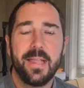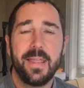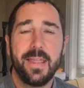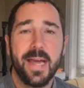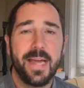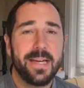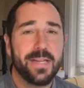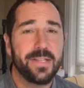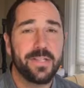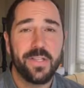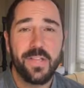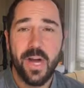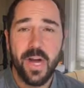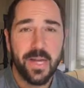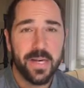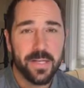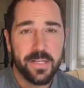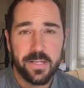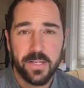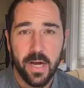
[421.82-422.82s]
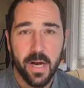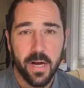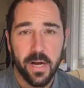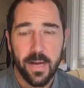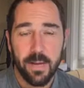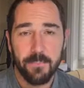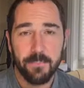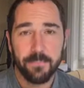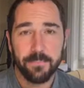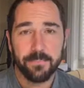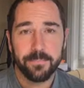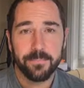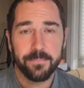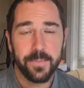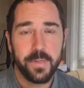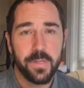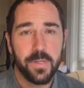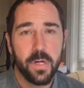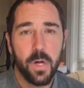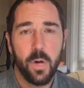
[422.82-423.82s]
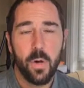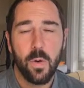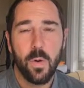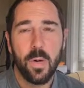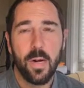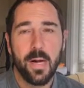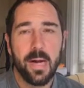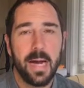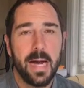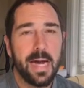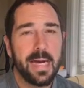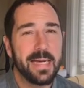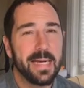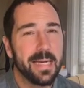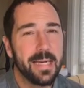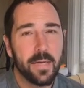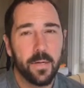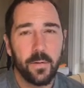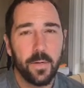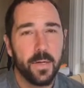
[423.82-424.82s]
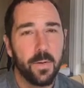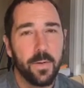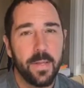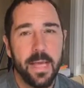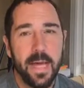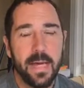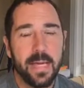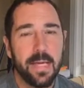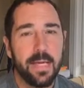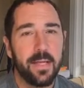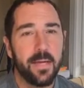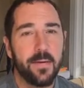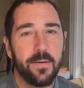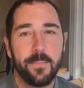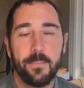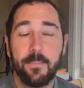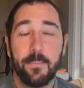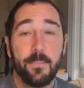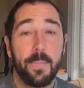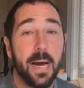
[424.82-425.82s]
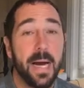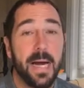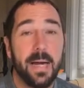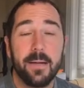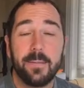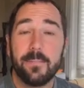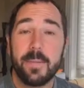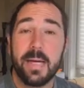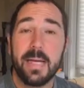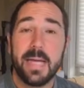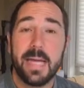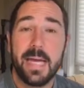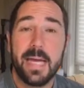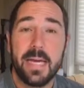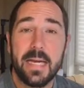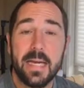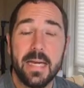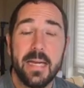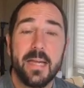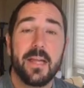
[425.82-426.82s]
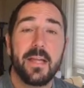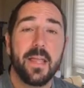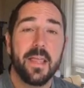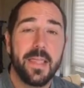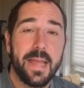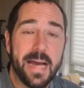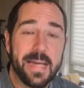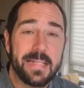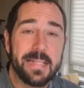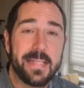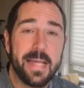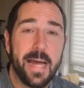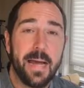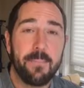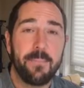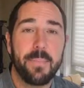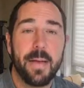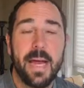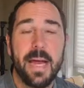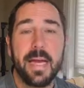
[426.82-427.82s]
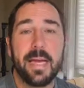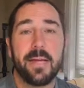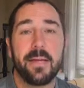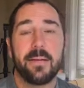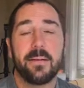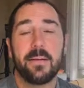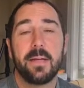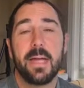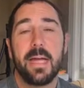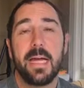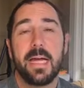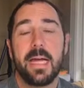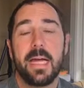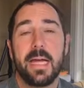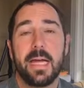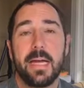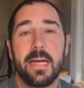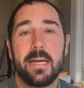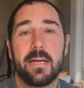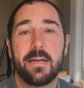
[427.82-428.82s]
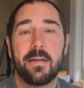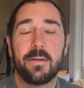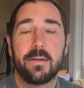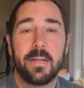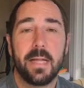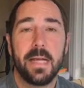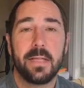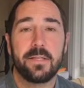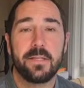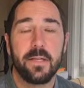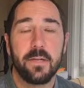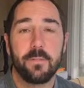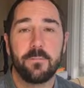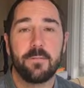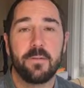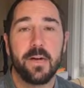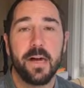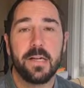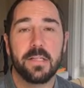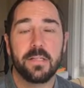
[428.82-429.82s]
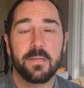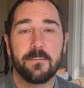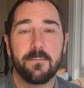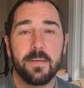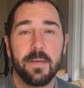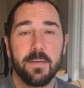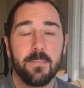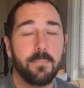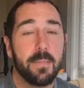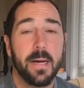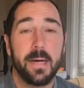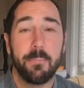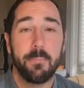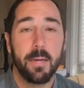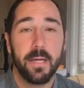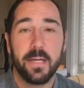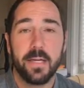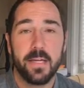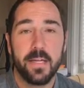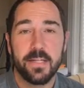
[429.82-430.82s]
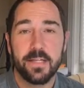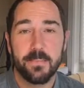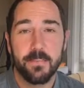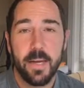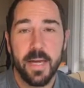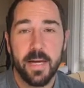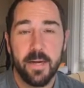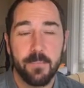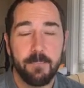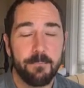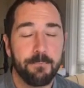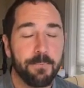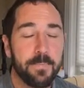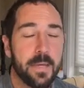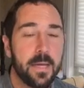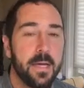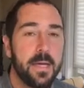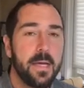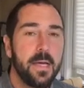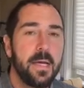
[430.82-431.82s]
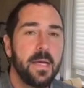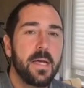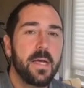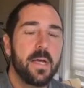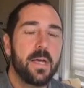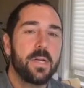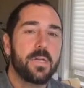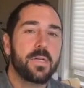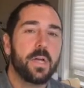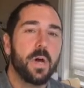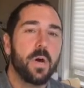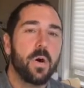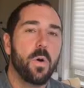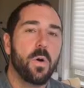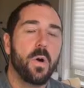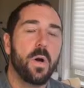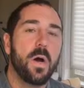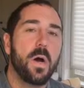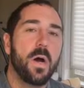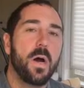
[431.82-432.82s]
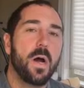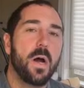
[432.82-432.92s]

that is not a startup. So I didn't agree with that either. But again, that's that bank and that's their philosophy. My opinion doesn't matter. So